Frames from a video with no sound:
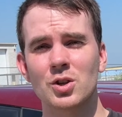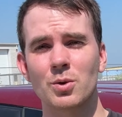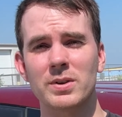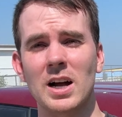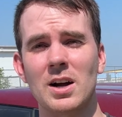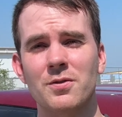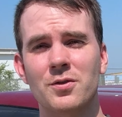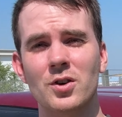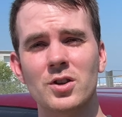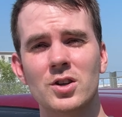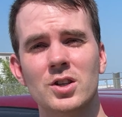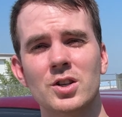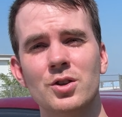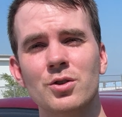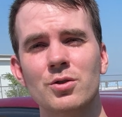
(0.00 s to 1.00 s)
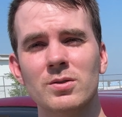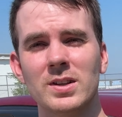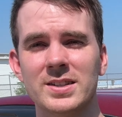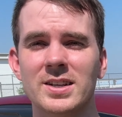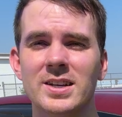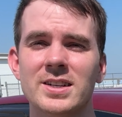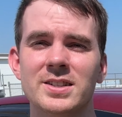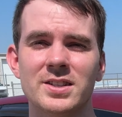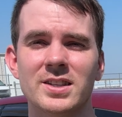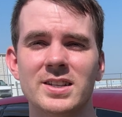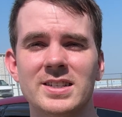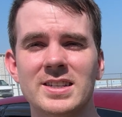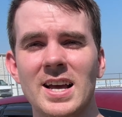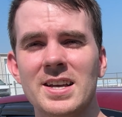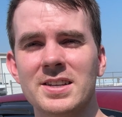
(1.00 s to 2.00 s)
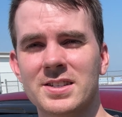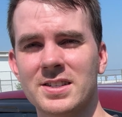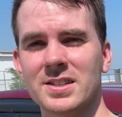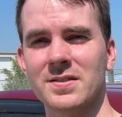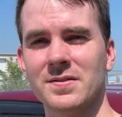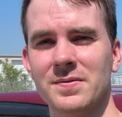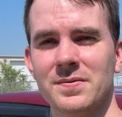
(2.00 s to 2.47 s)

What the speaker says: So without further ado, let's get into the test.